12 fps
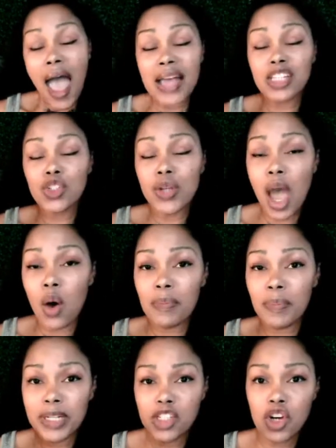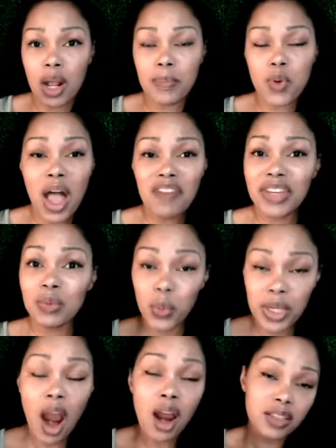as you know, at Pitch a Nonprofit,
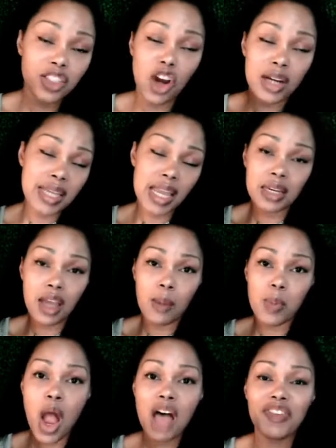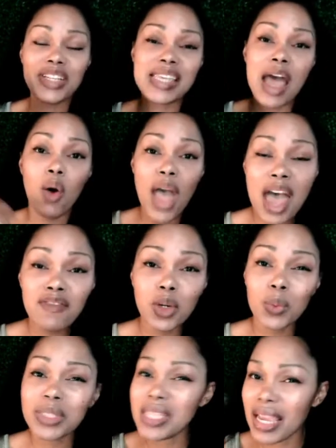we are the Shark Tank of nonprofits.
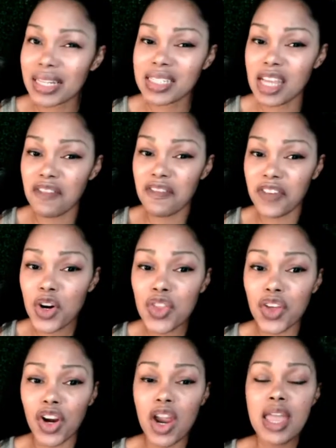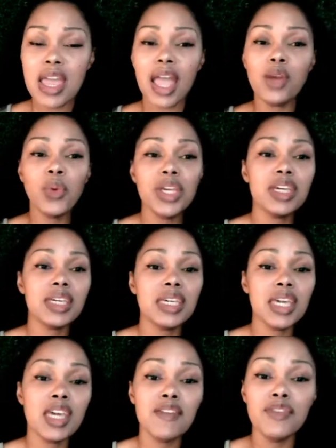However, we take it a step further and we
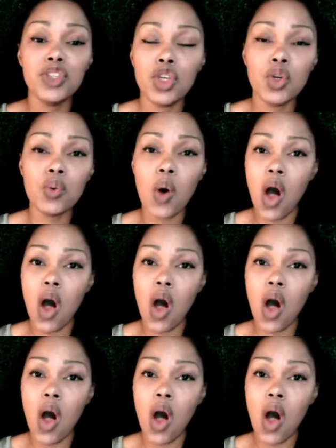give you